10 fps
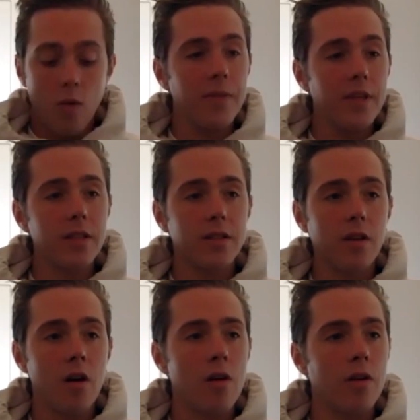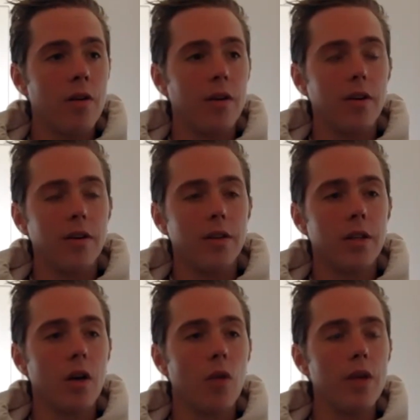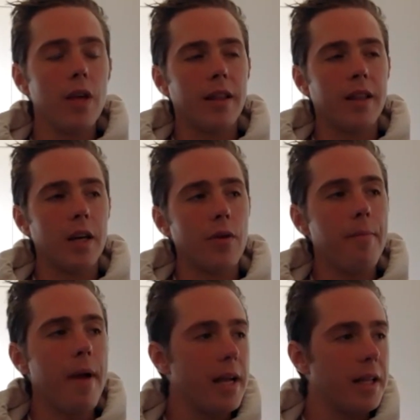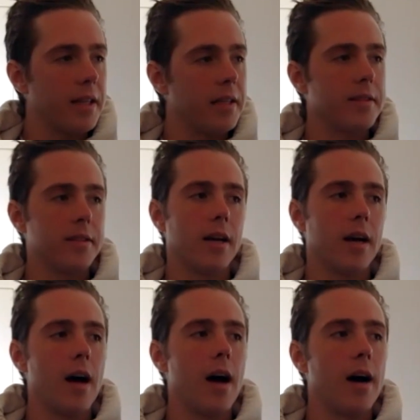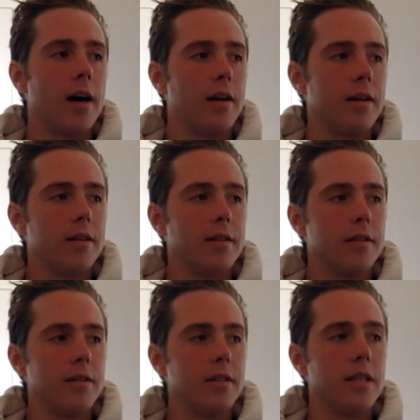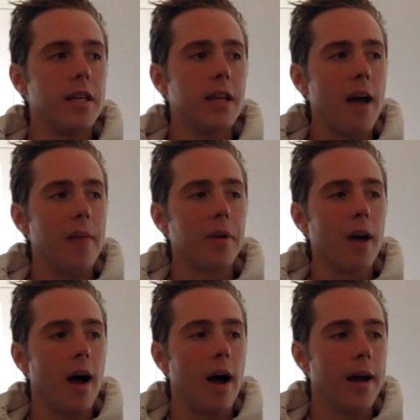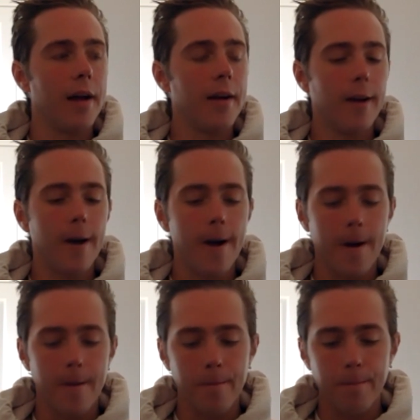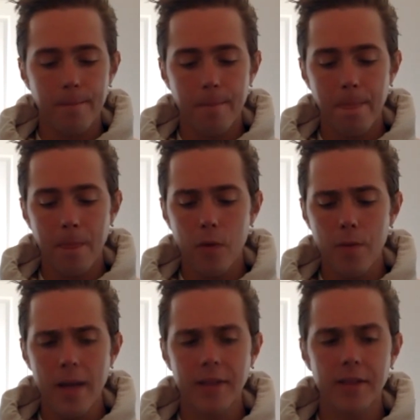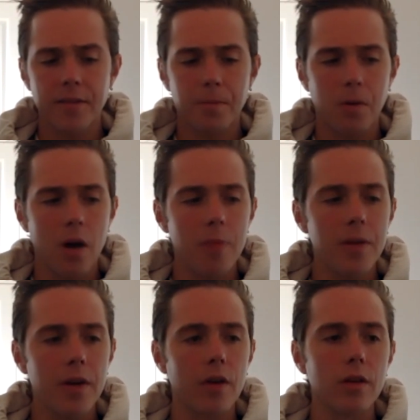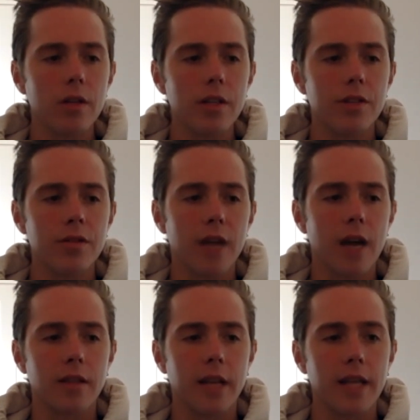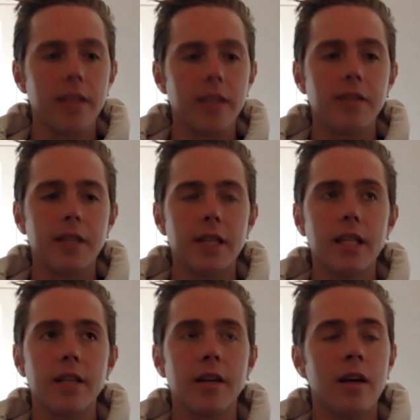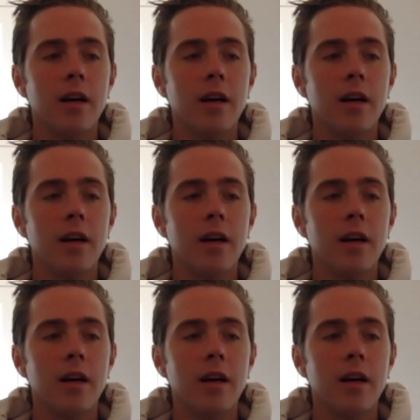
this song, you know, I think we made this, D-Cap and I, we made this probably early 2018.